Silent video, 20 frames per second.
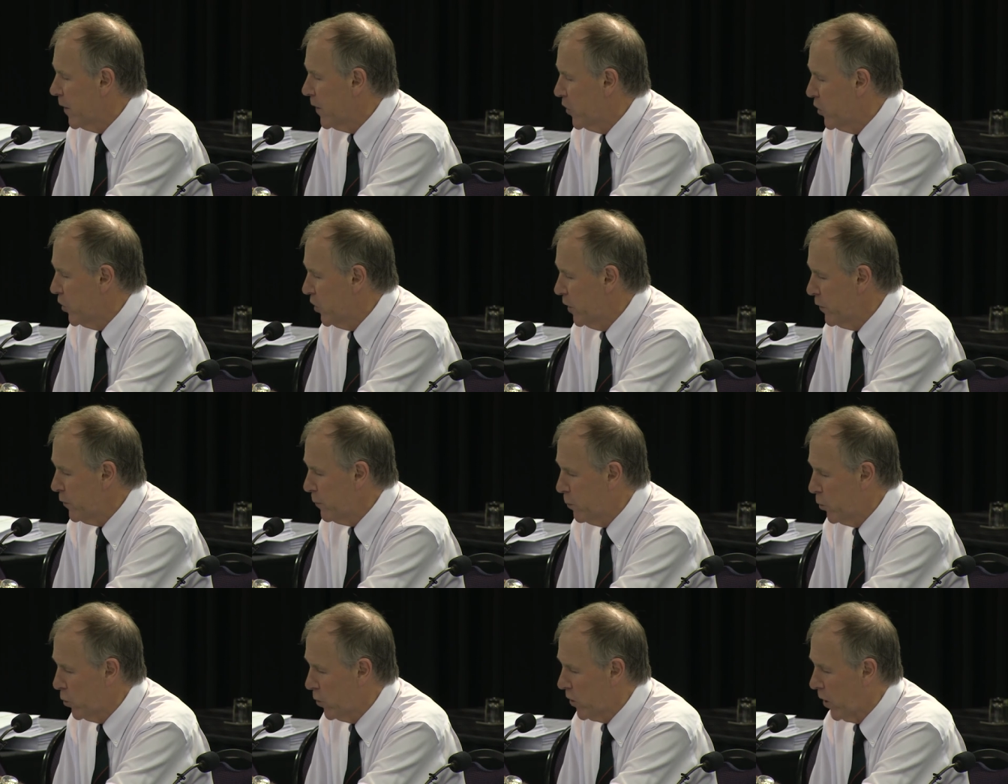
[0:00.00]
the shift
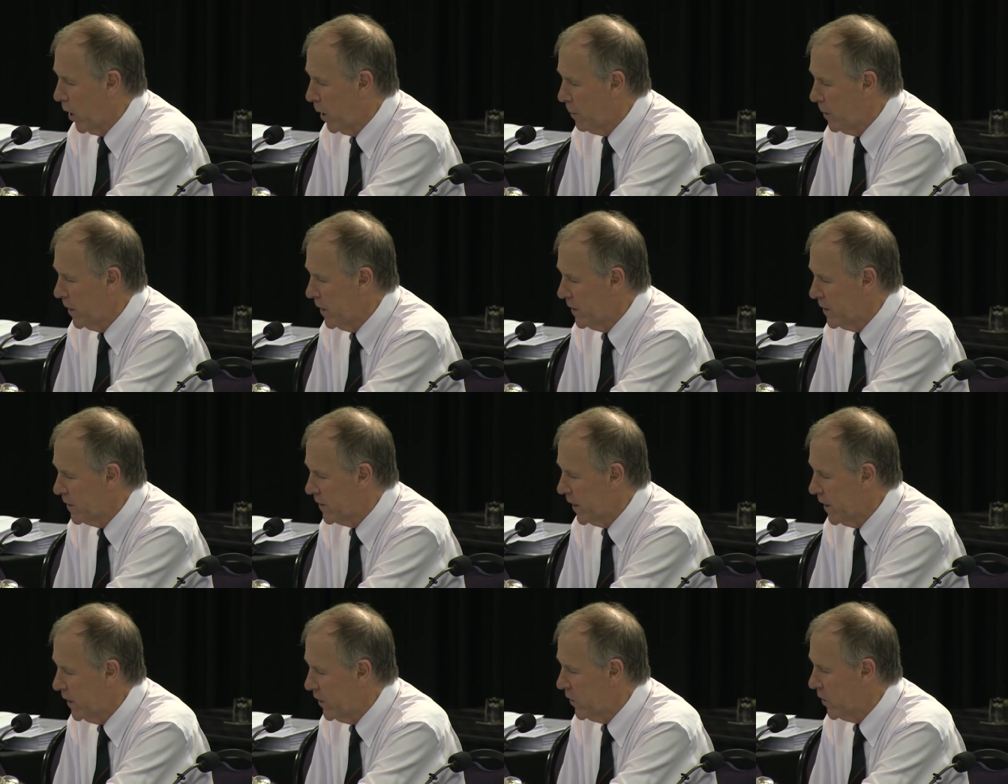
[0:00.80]
brought hominins
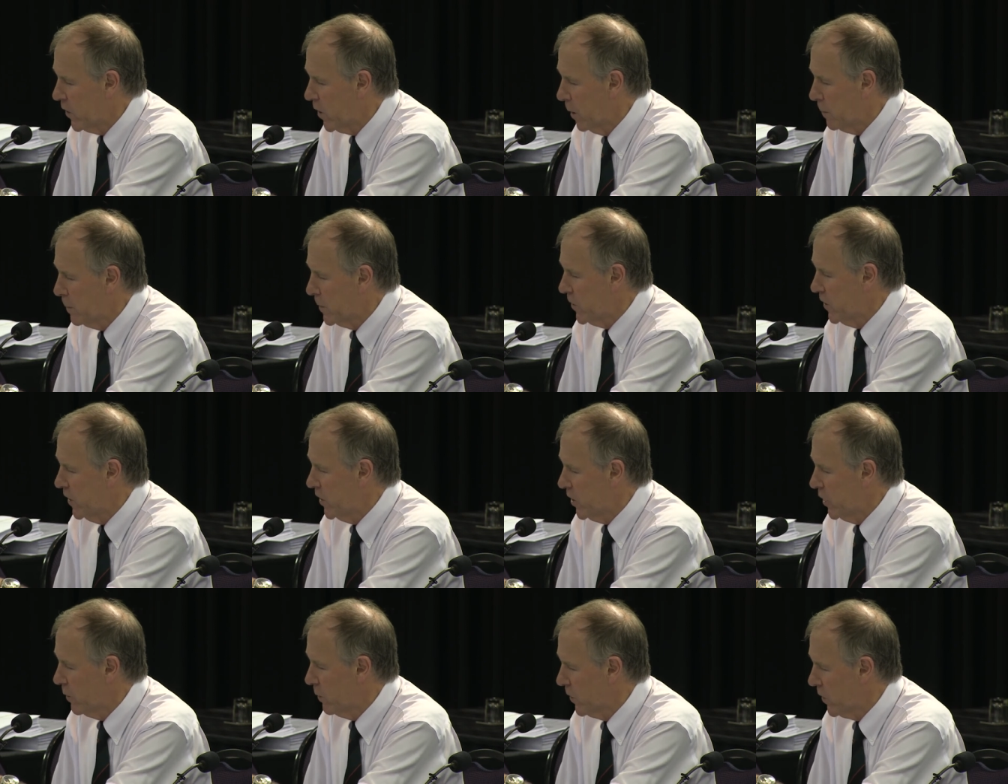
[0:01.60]
into
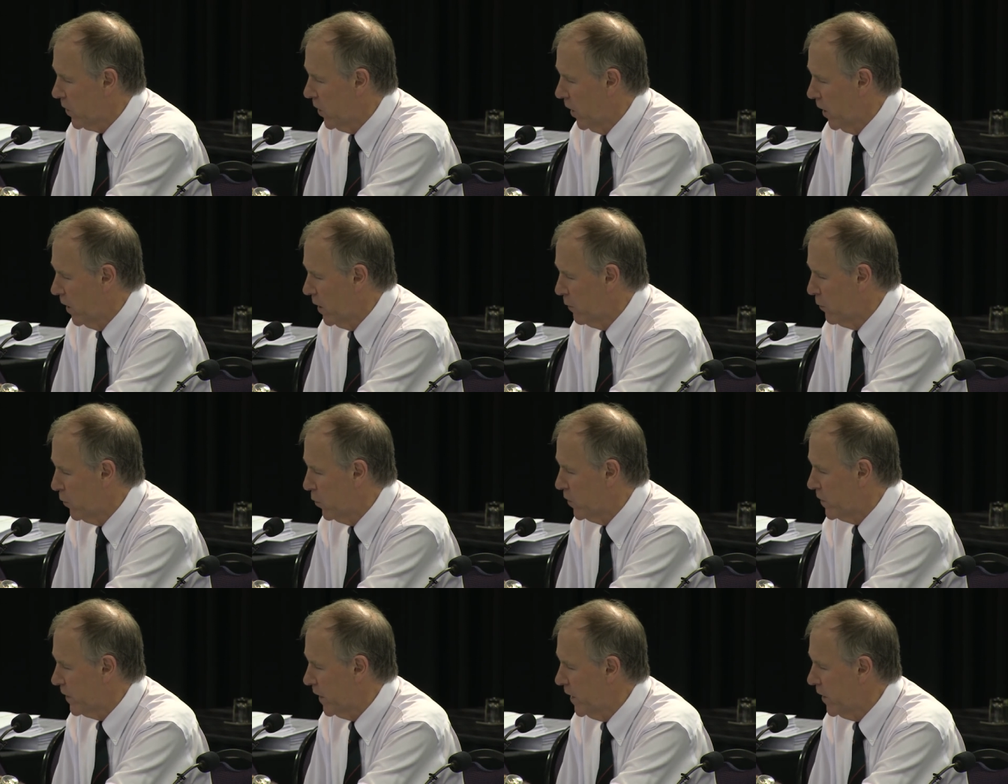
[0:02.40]
competition with
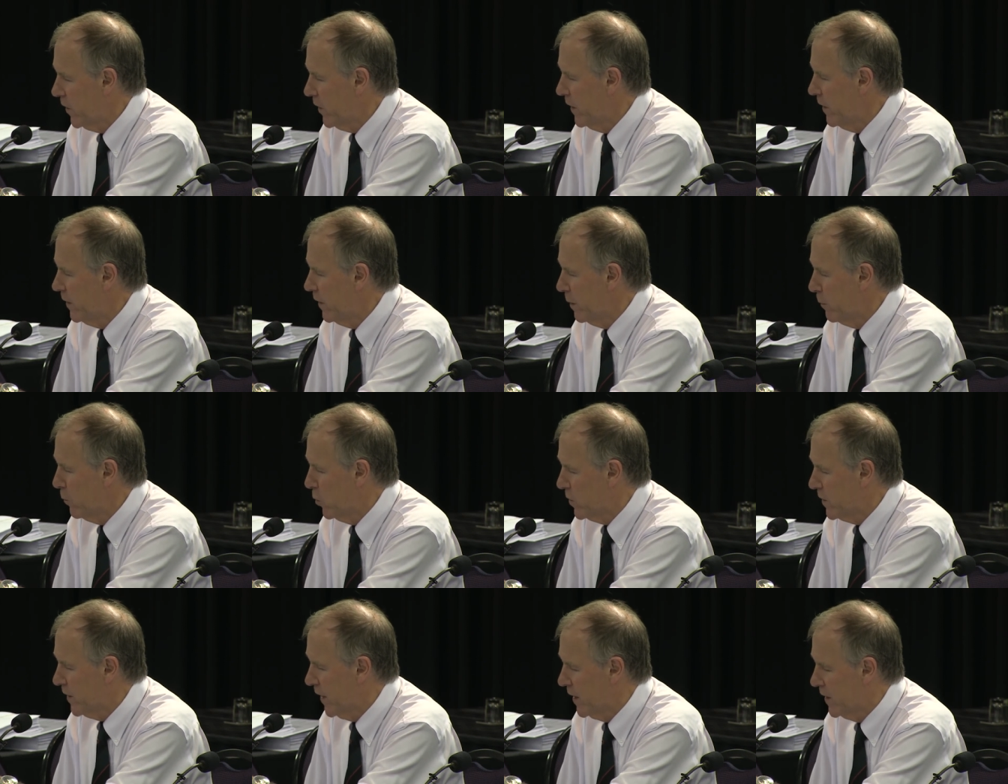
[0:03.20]
carnivores, increasing
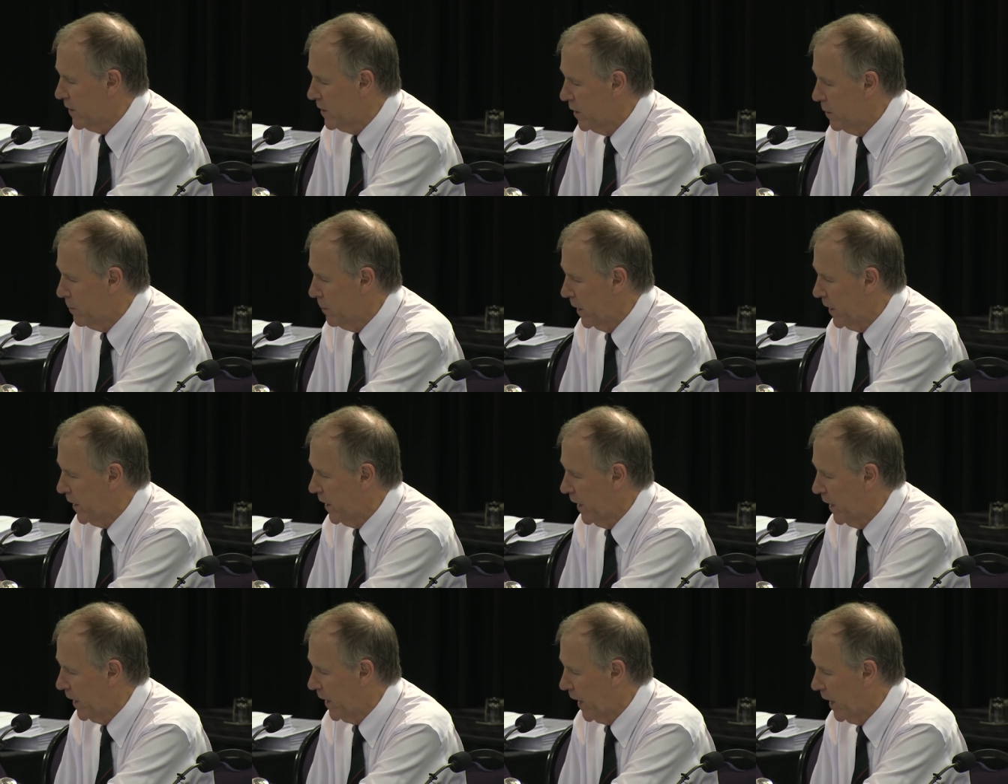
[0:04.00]
mortality among
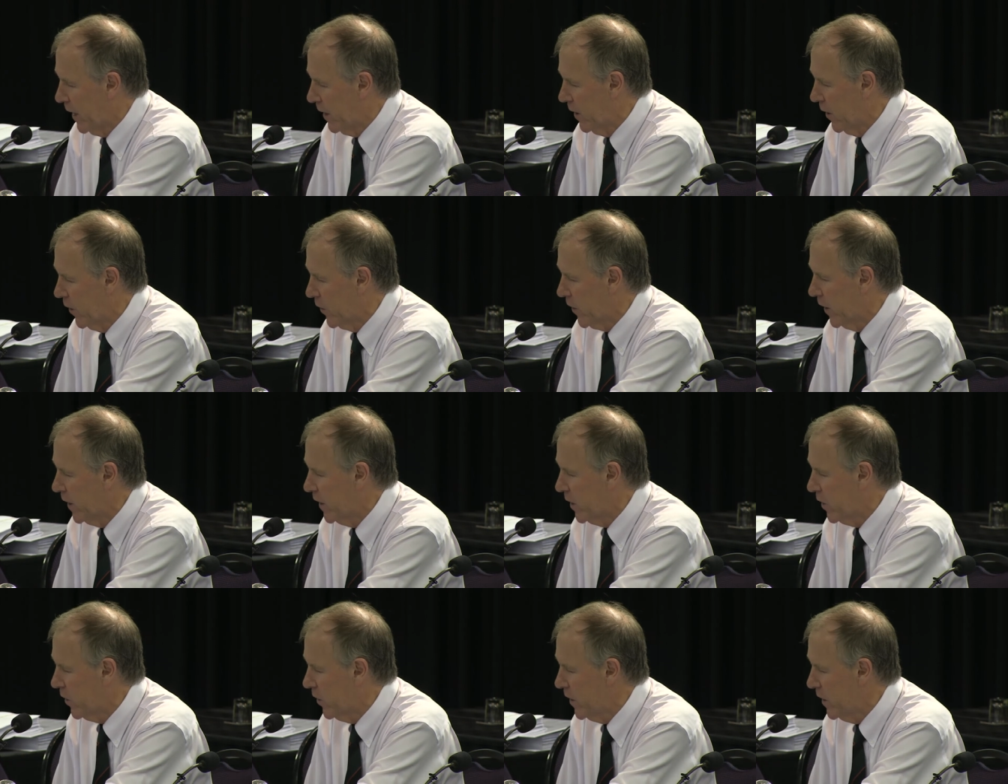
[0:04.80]
young adults and
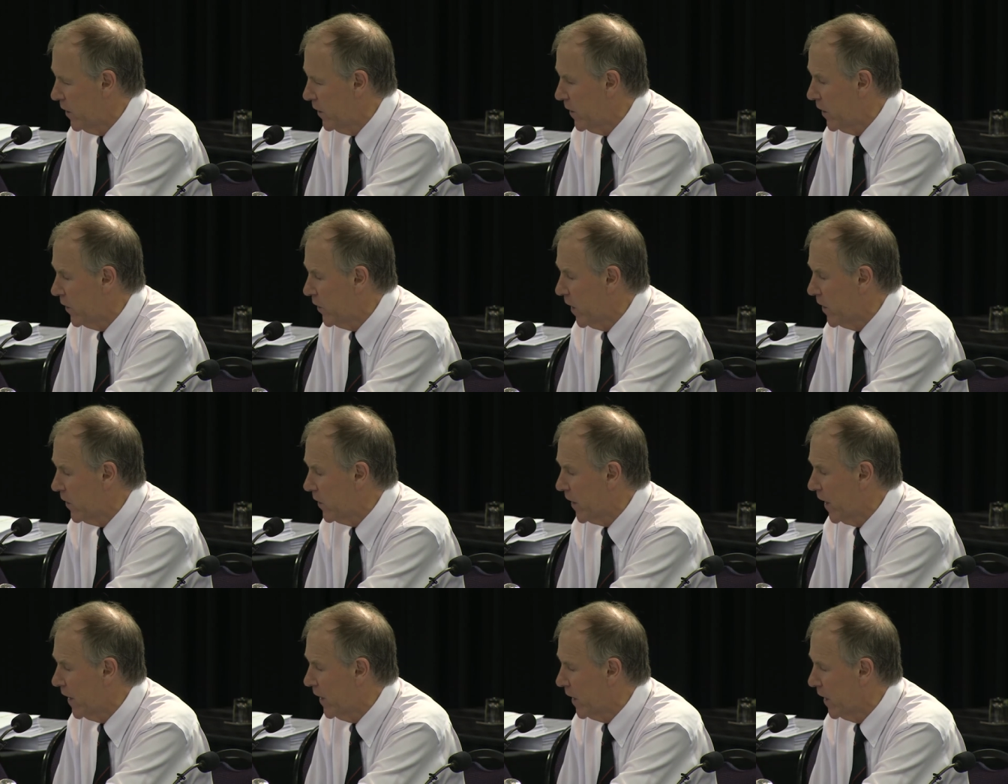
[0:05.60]

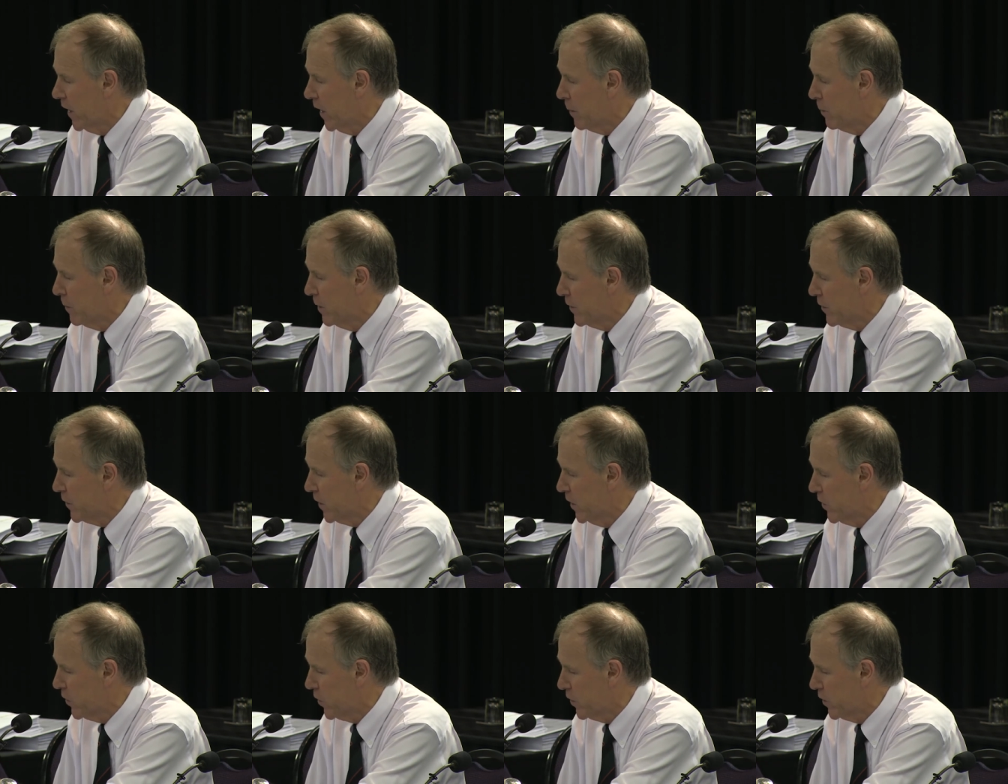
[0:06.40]
necessitating a number of
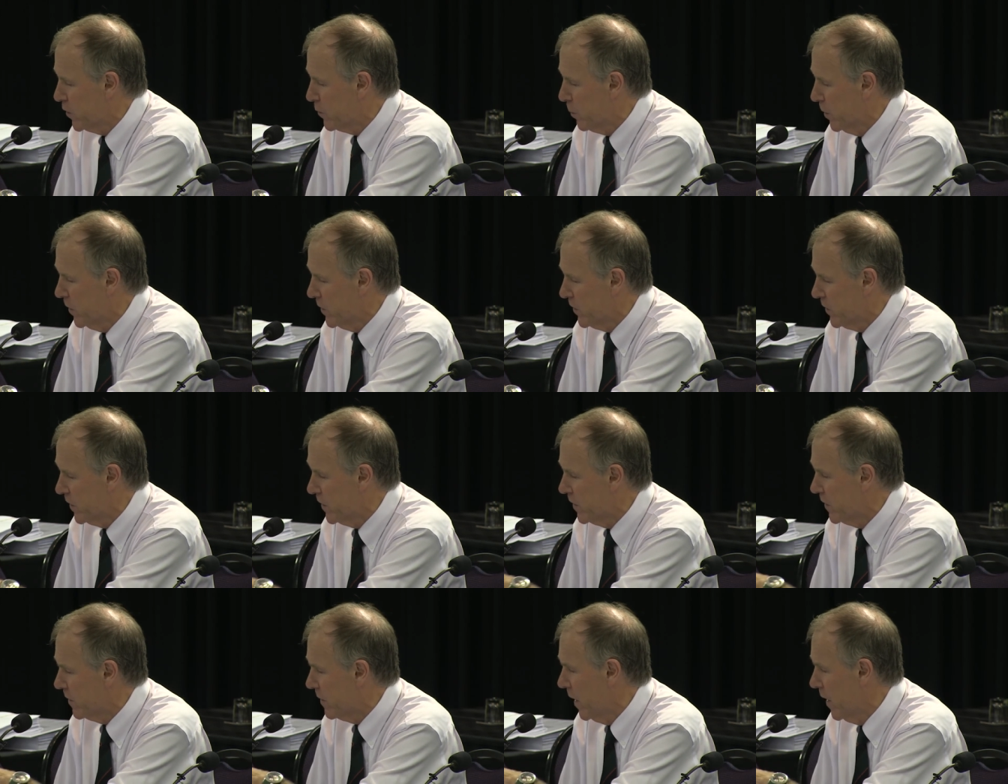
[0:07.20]
social
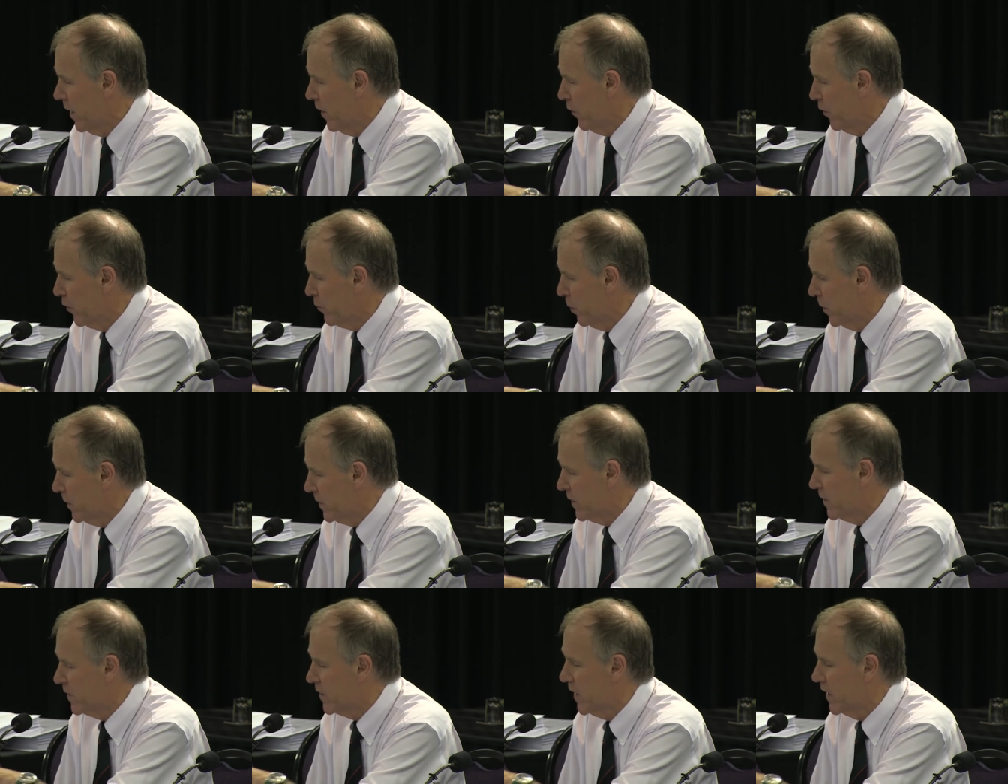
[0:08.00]
responses
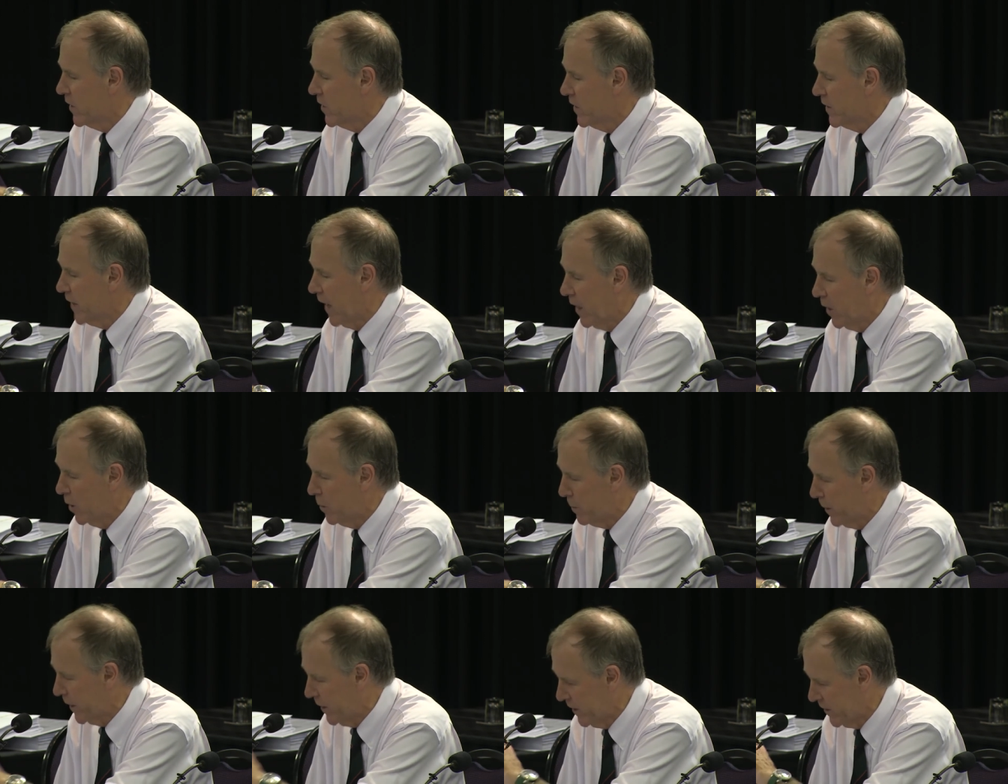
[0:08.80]
responses such as allo
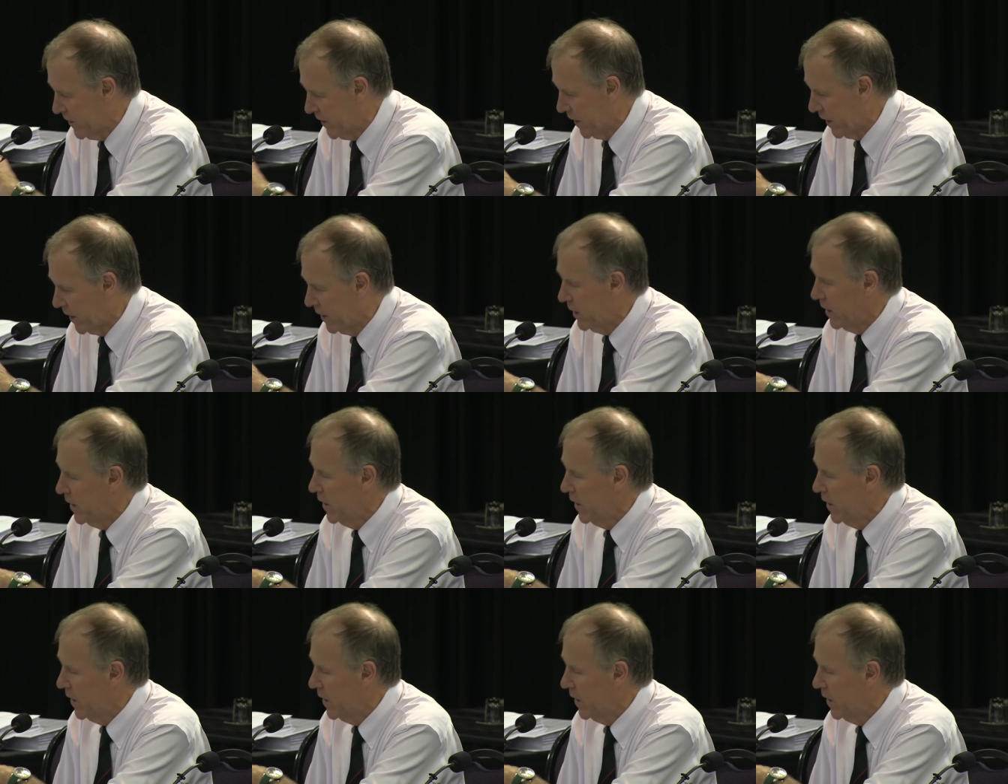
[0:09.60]
parenting,